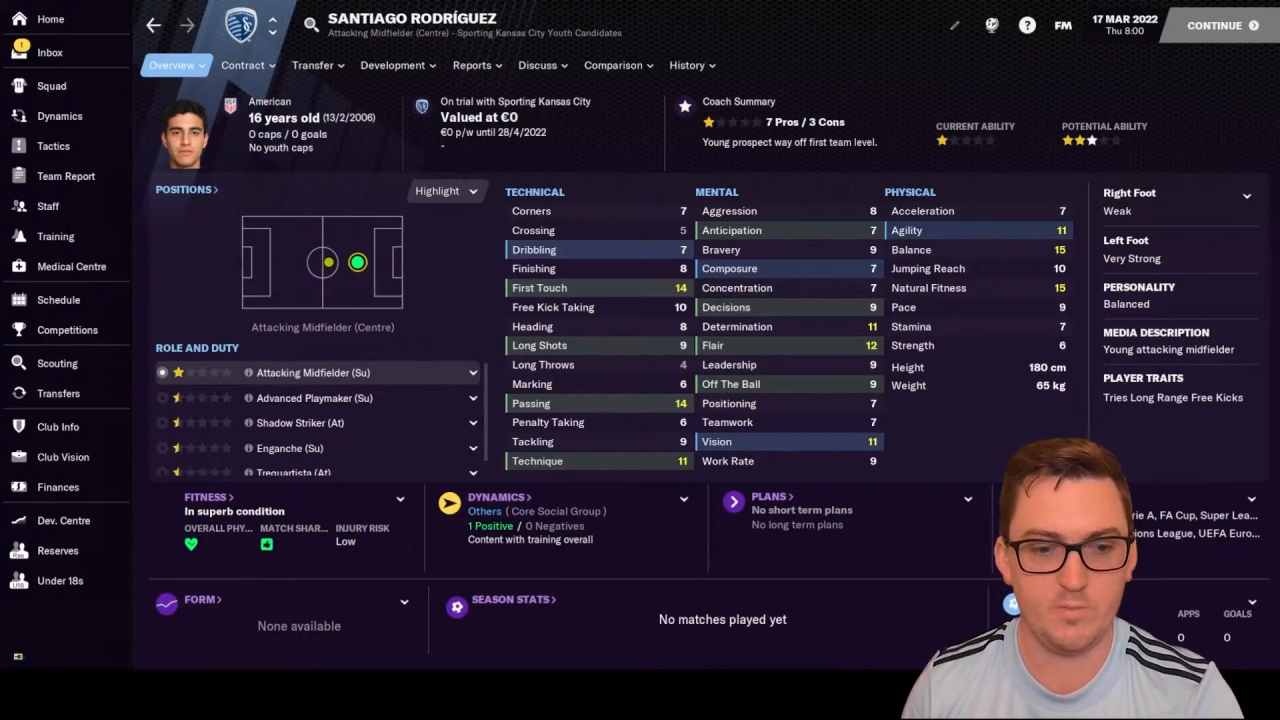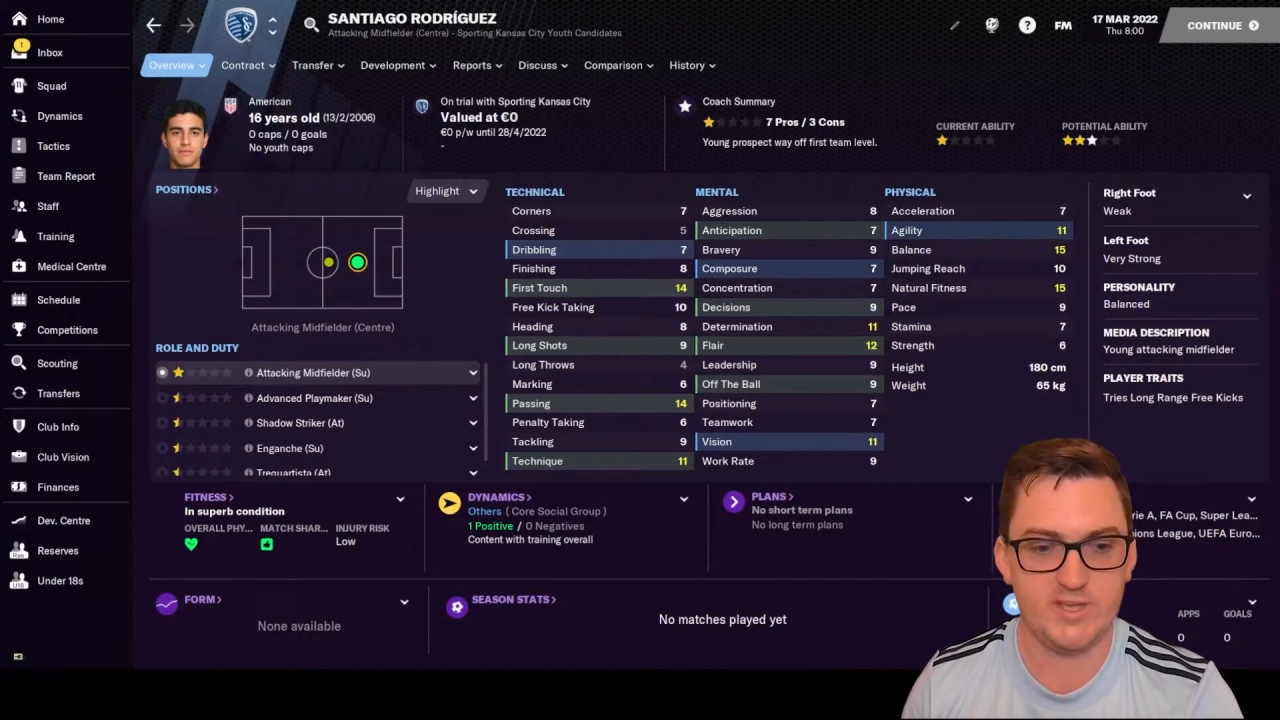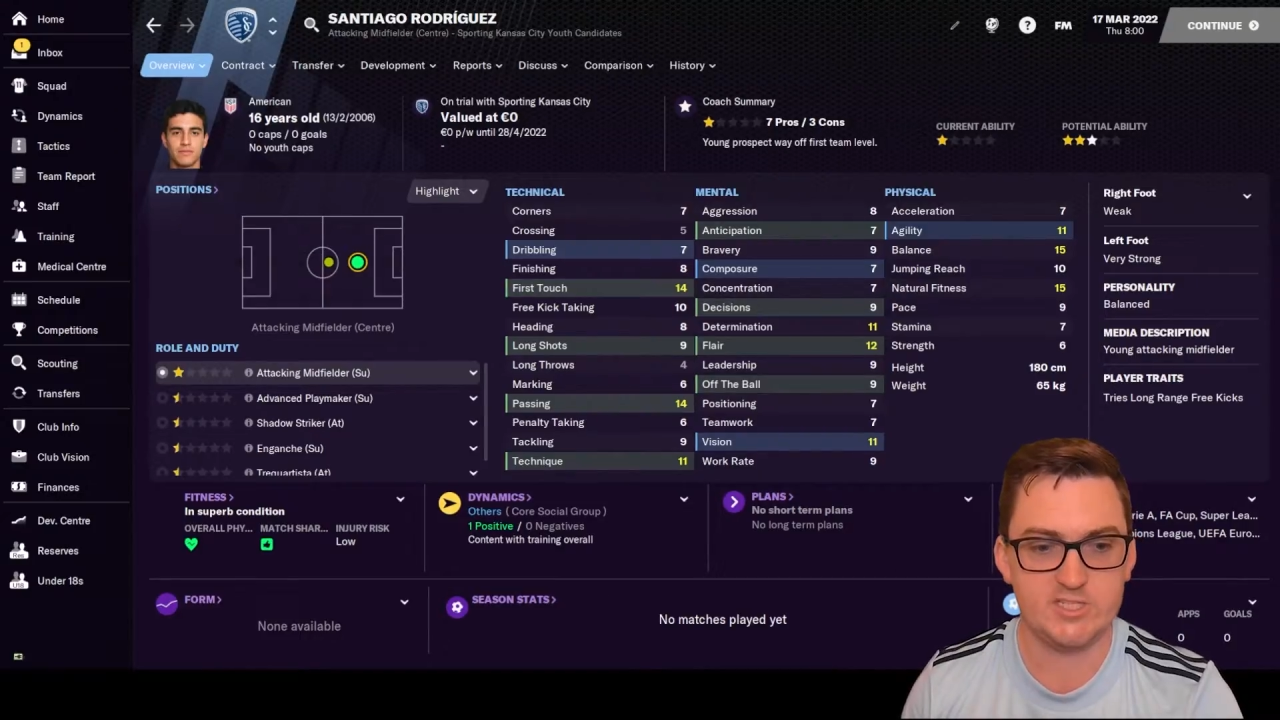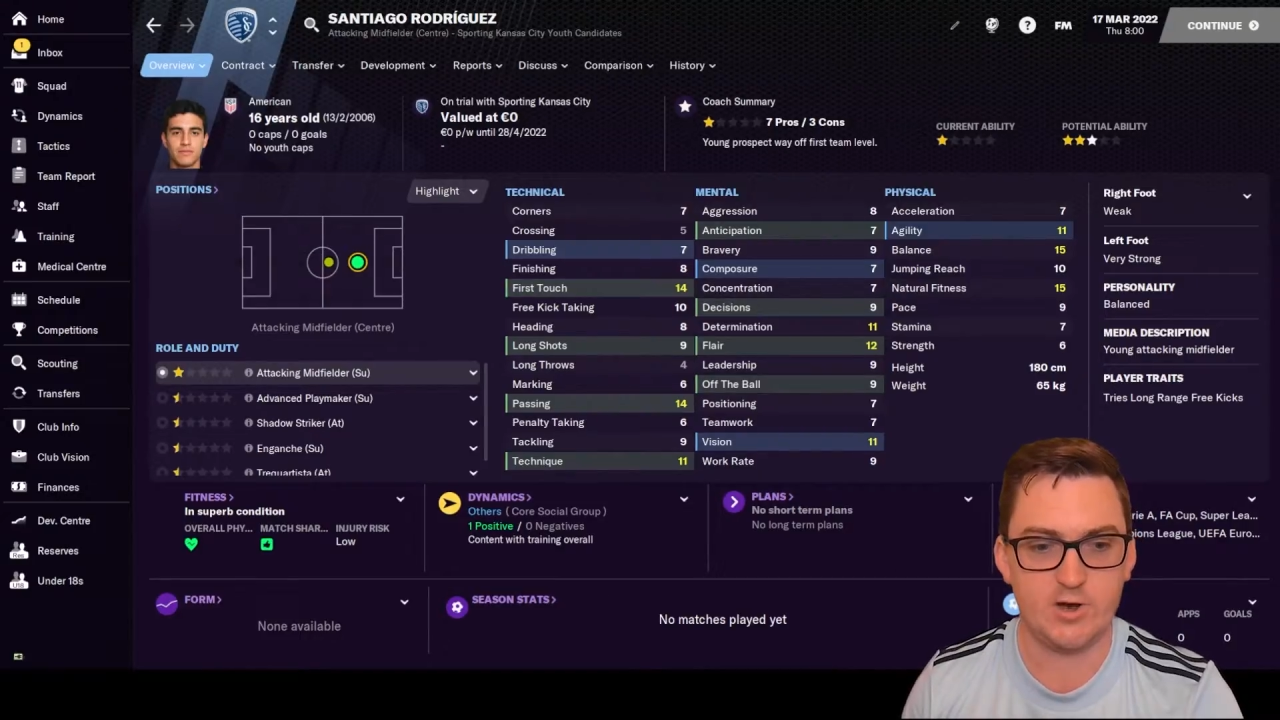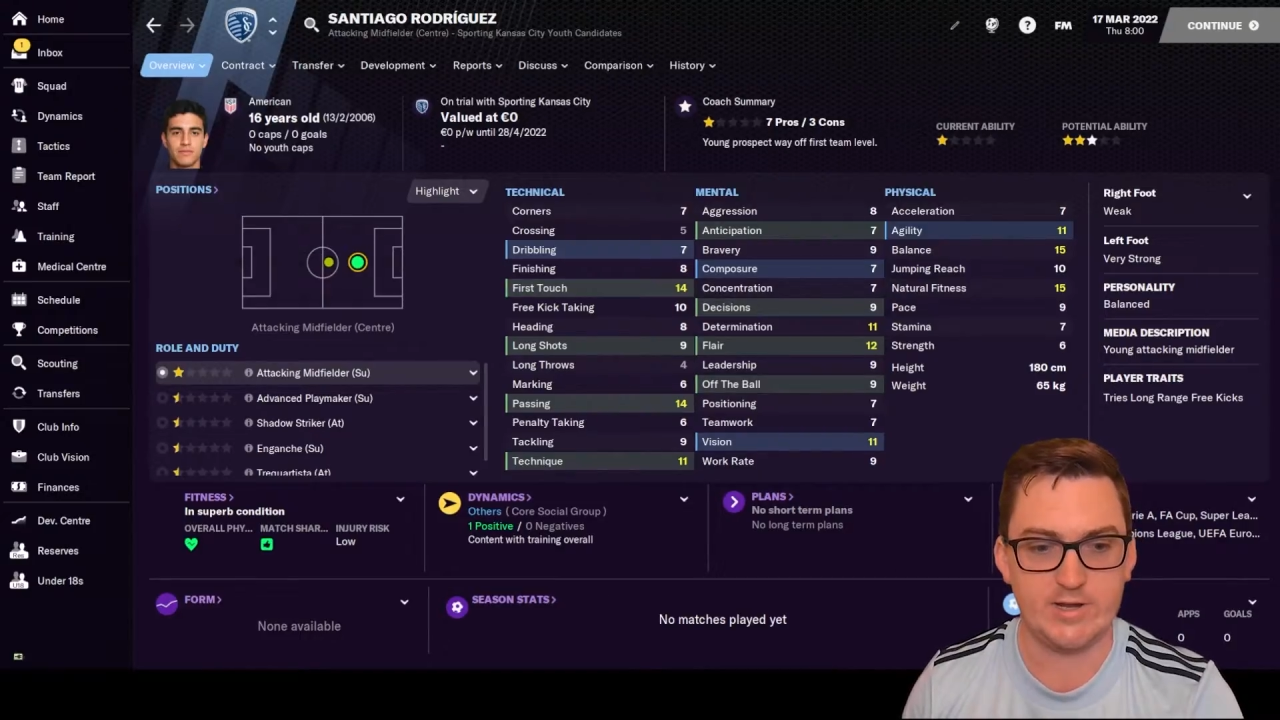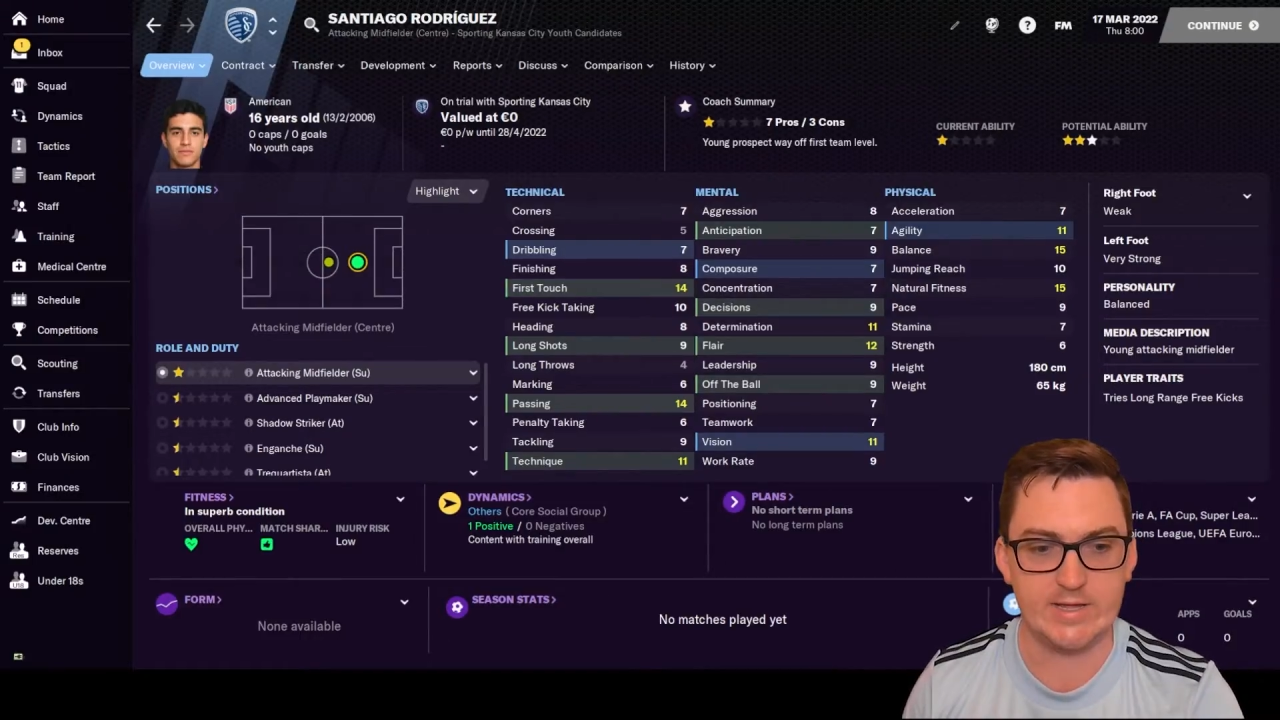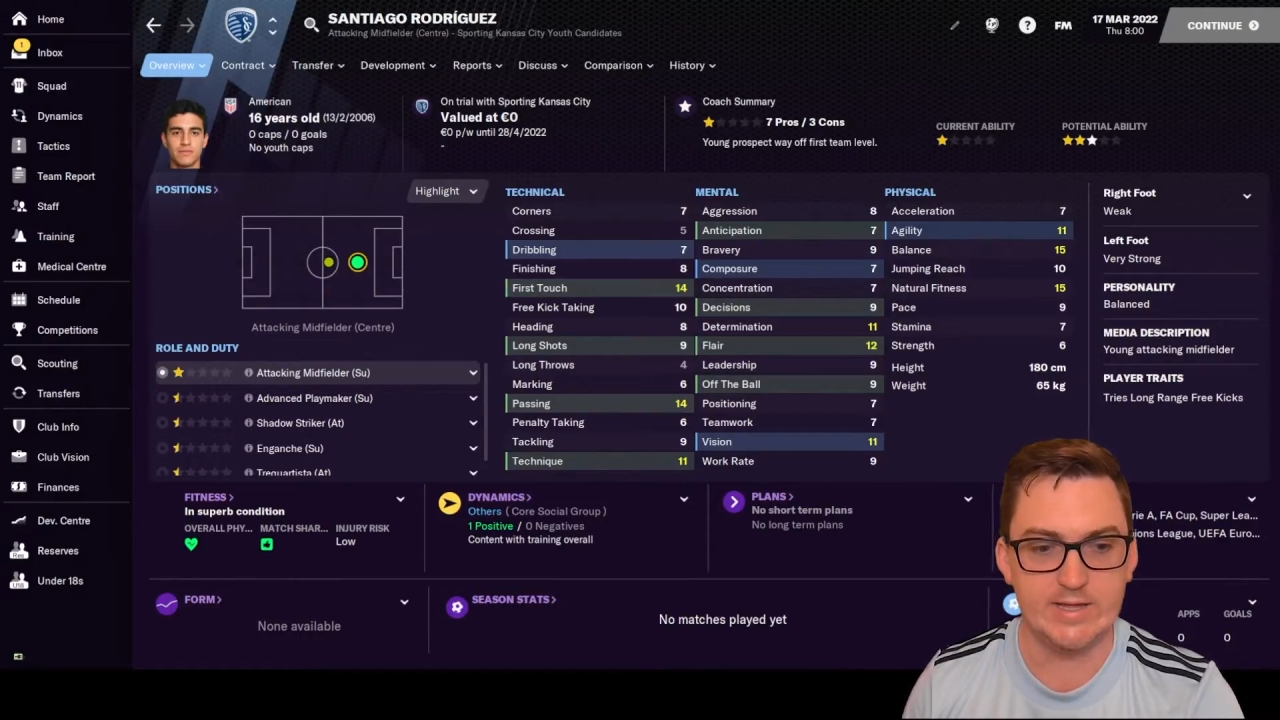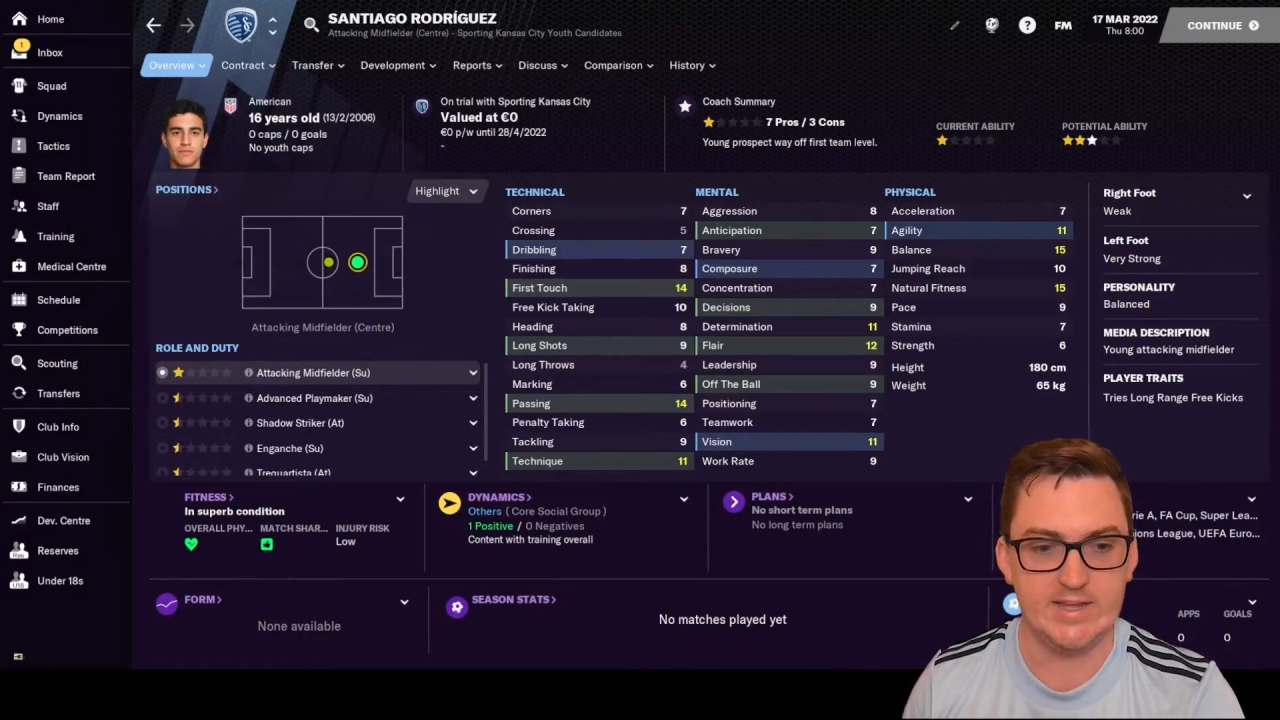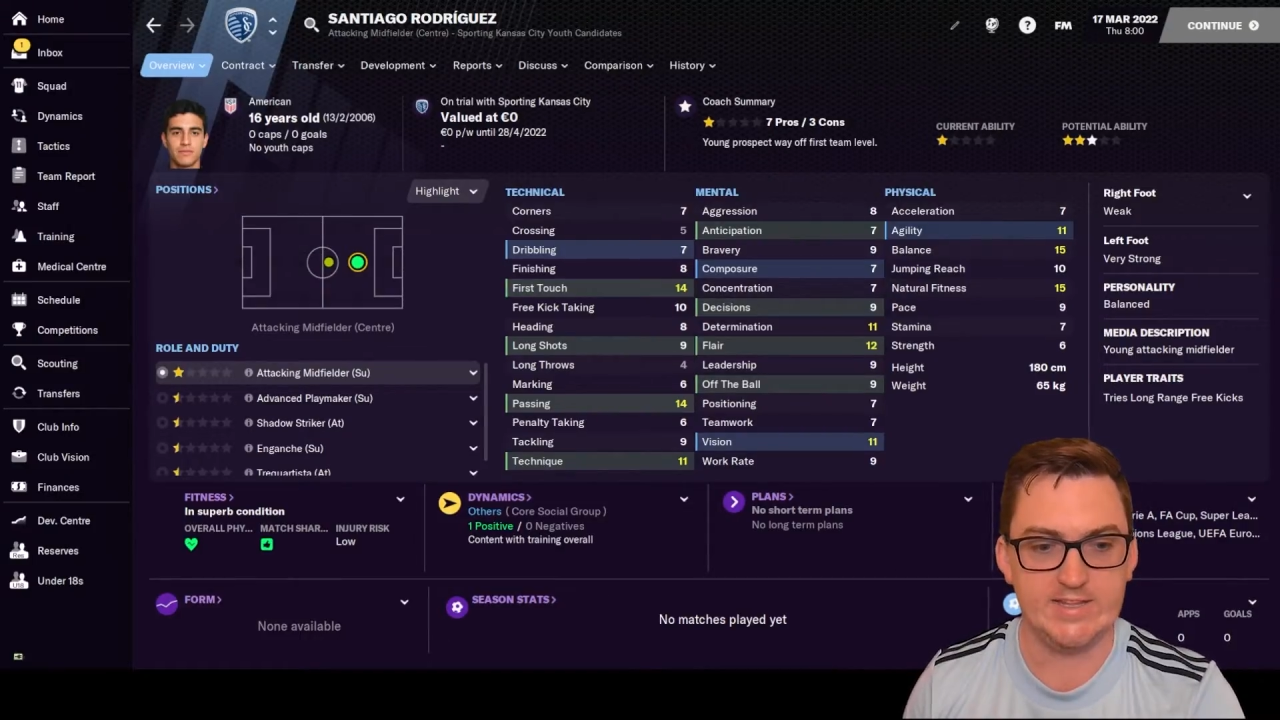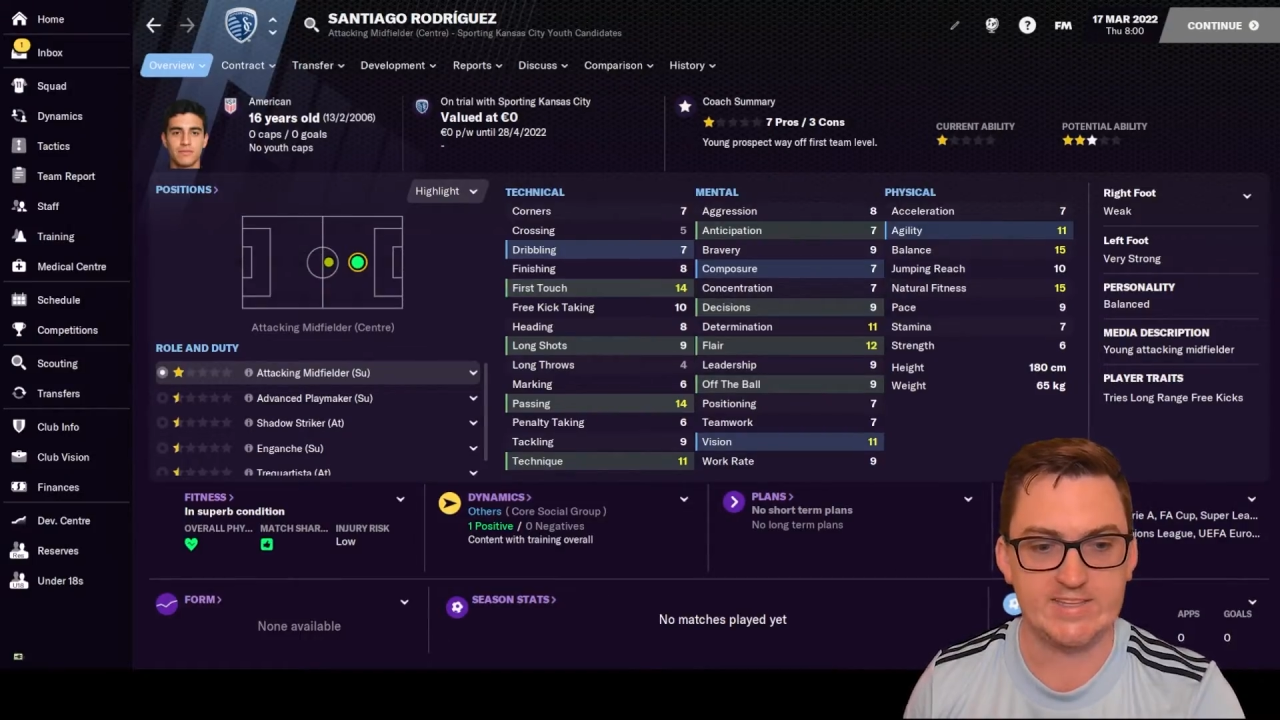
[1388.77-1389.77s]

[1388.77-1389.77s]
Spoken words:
will be signing